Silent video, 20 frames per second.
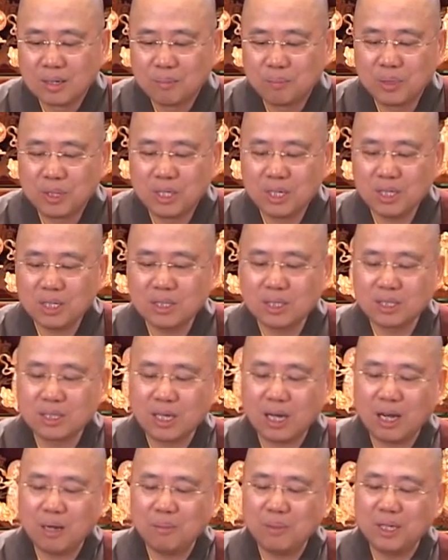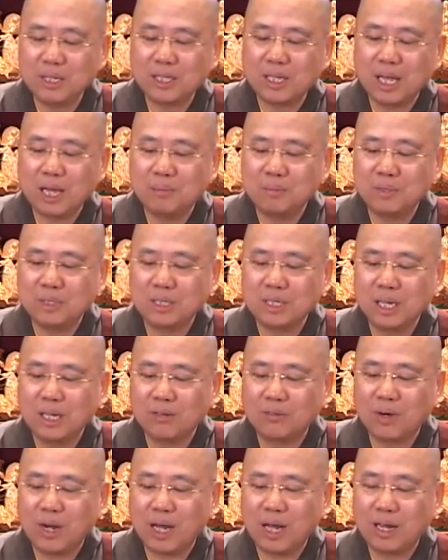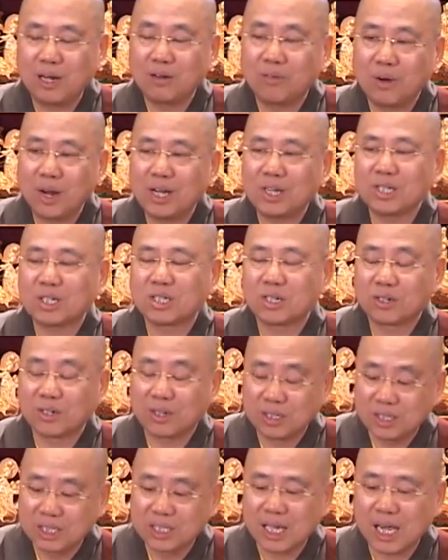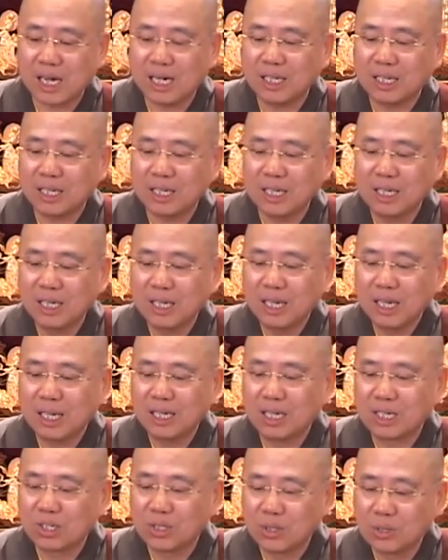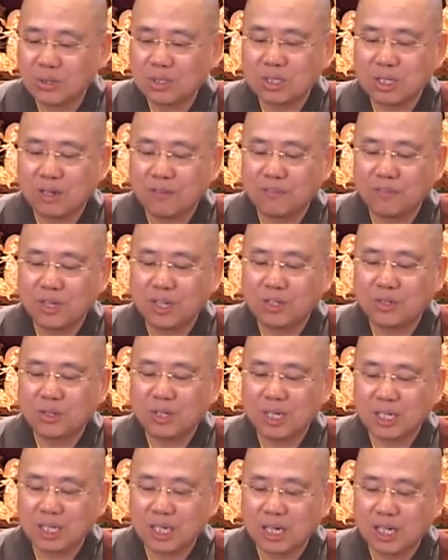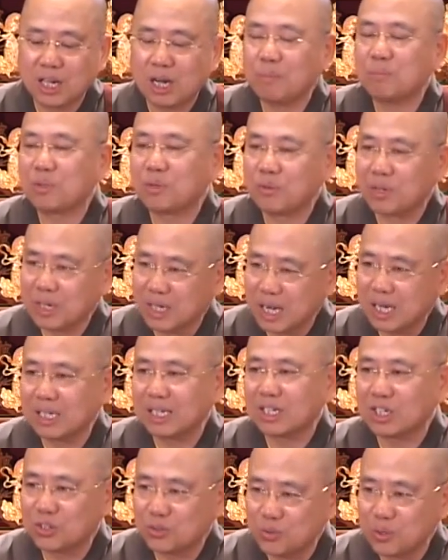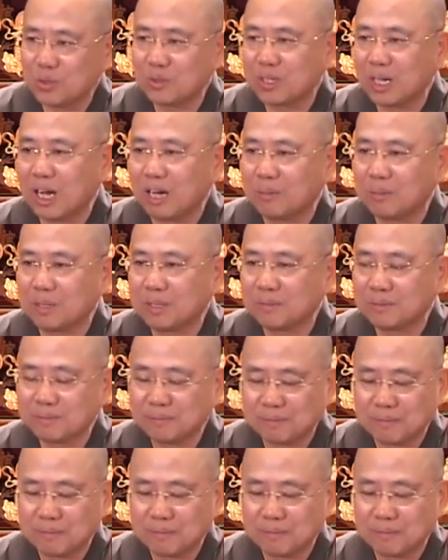because the Dharma is empty, it arises on causality and has no self-nature, it cannot be regarded as real Dharma.